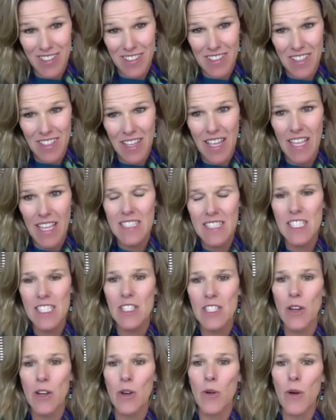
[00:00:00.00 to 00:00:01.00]
And
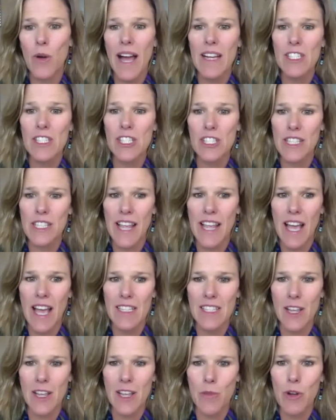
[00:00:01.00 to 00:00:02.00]
so actually,
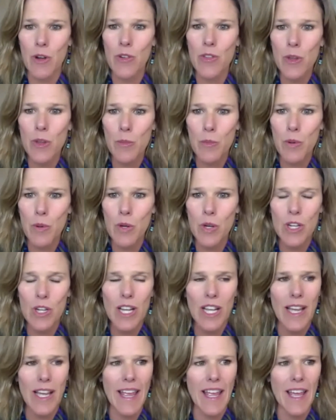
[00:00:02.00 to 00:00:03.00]
as I wrote the book,
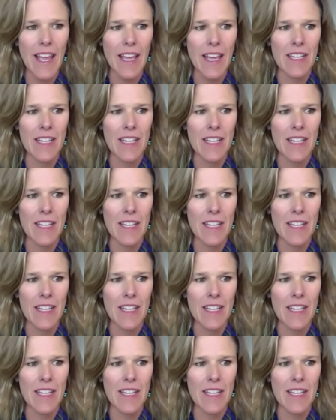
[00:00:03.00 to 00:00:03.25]
and